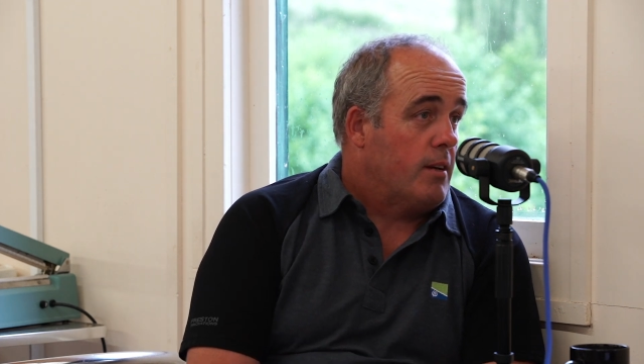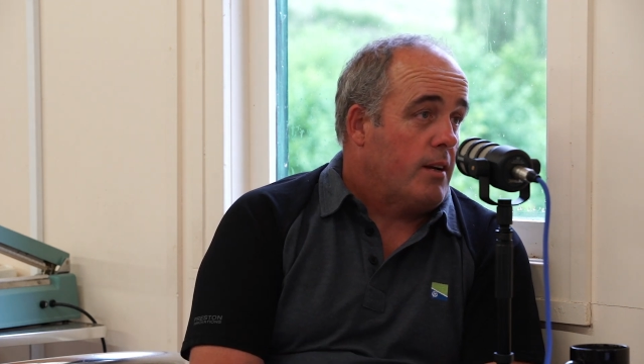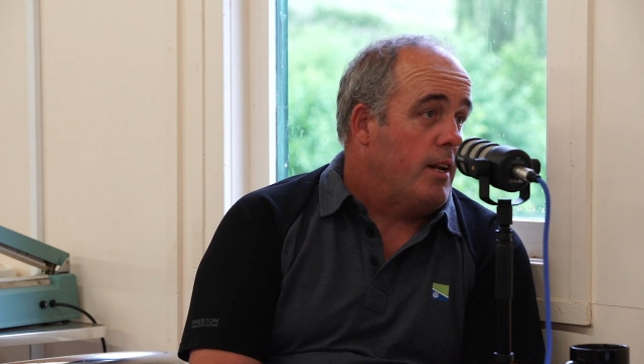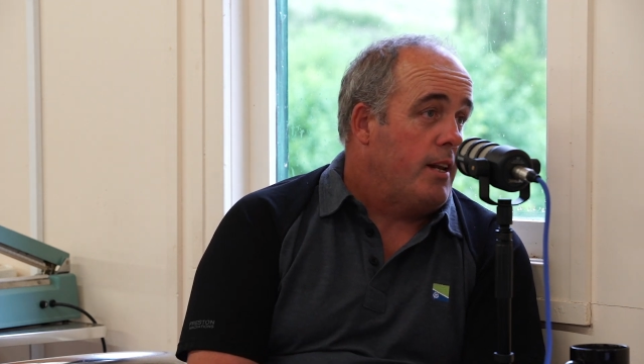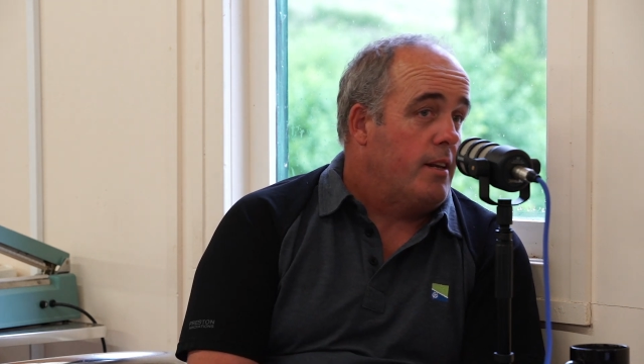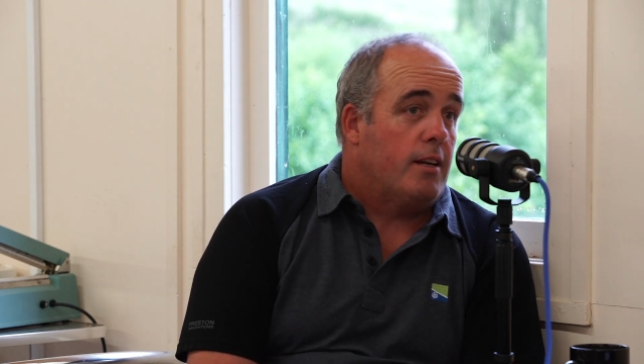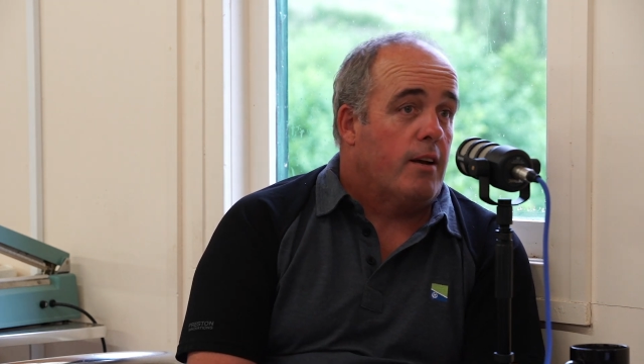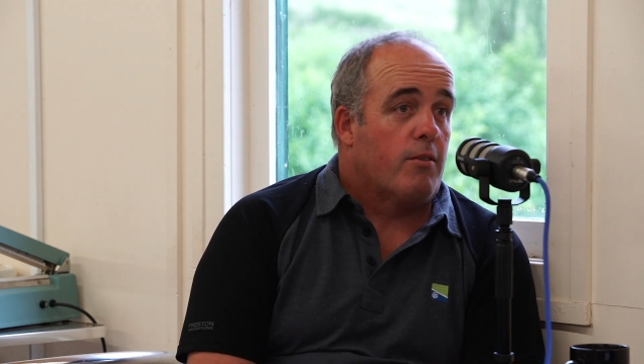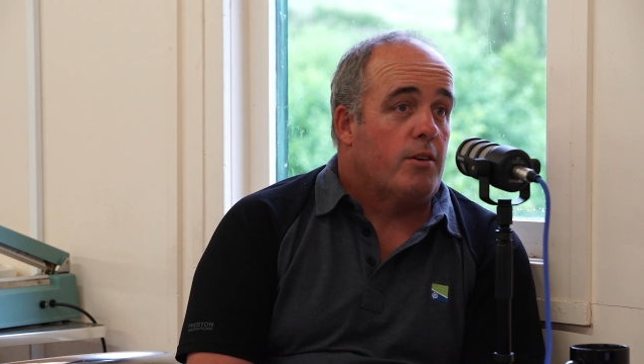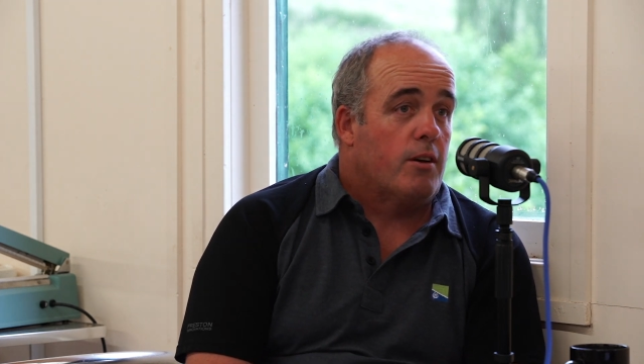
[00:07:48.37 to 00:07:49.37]
Clint, the
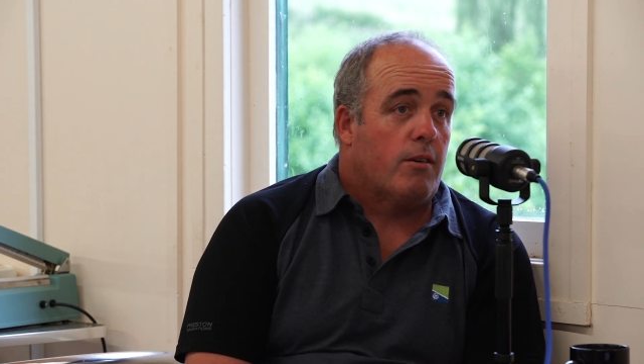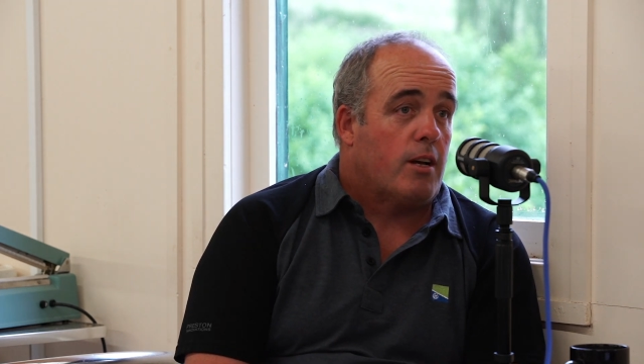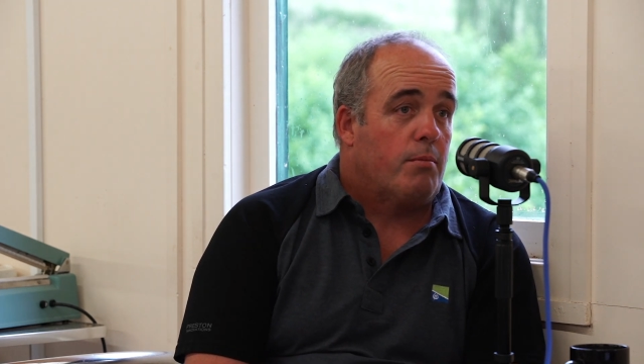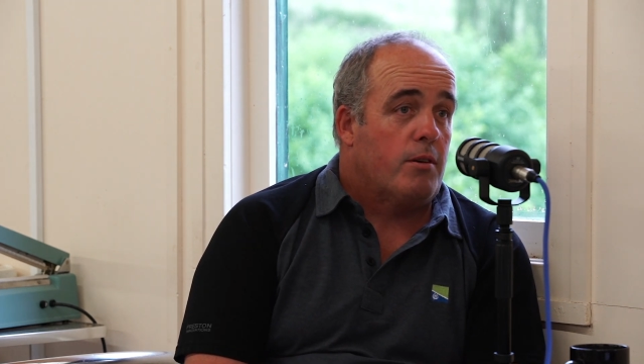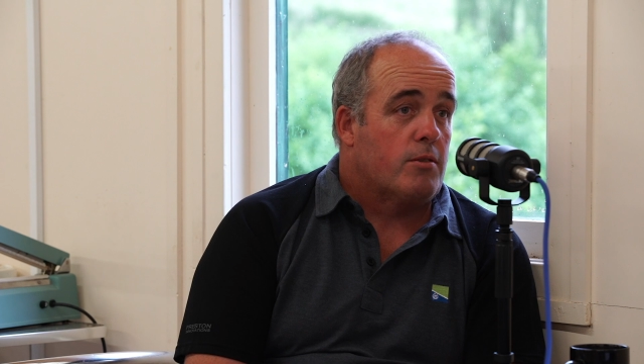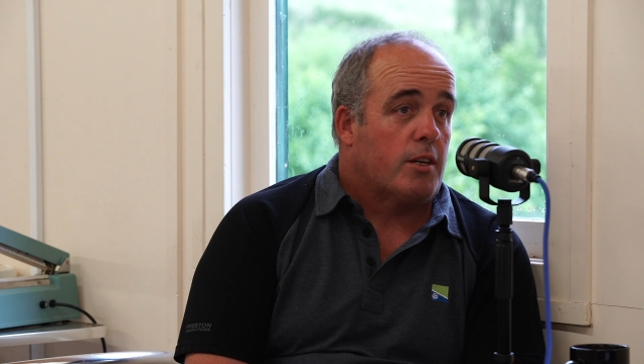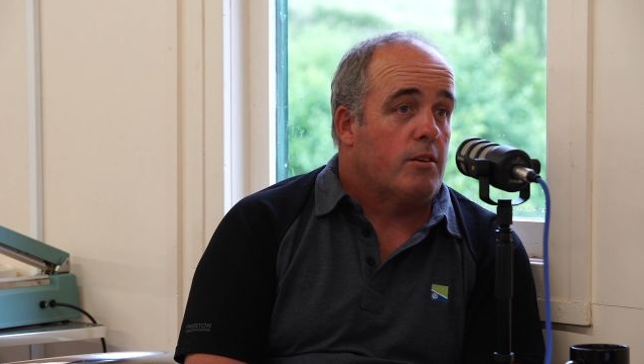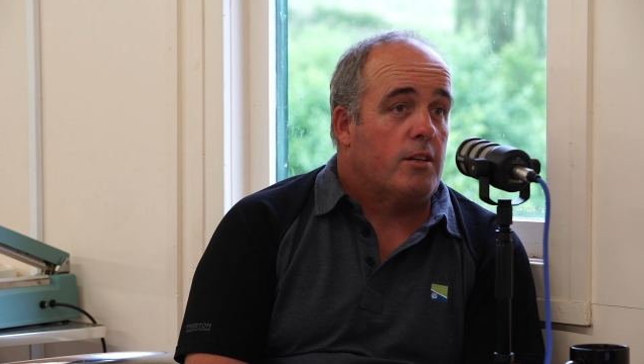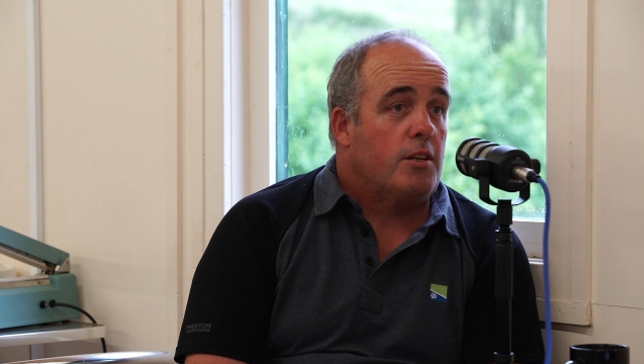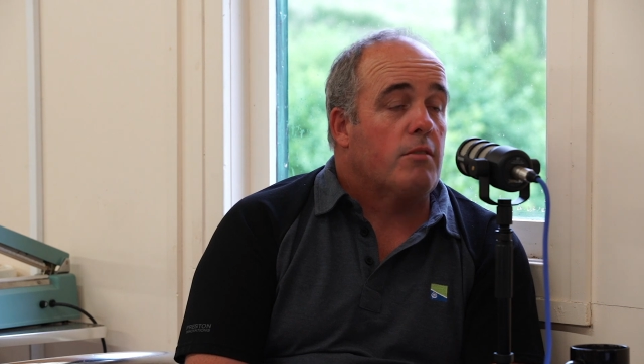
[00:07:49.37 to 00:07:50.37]
other year, a couple of years
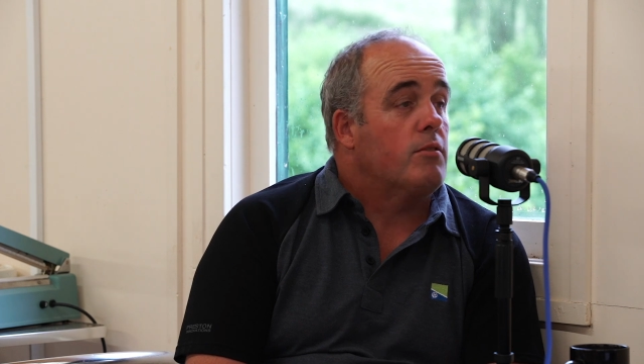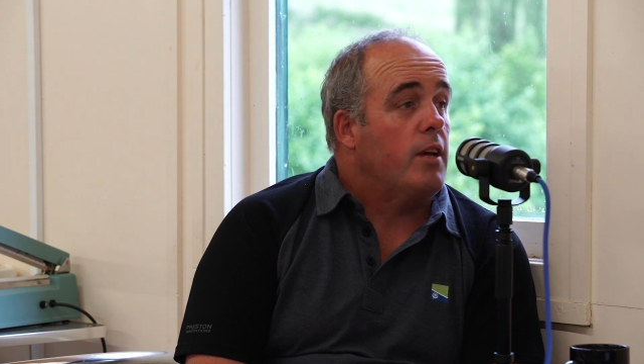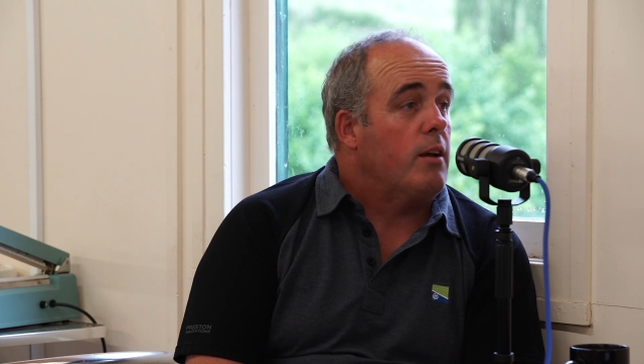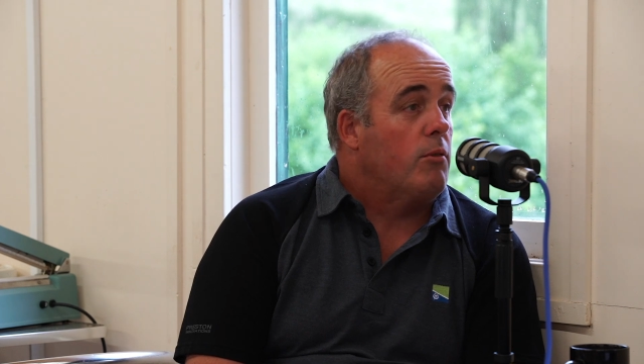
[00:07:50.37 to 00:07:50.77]
ago, said you can take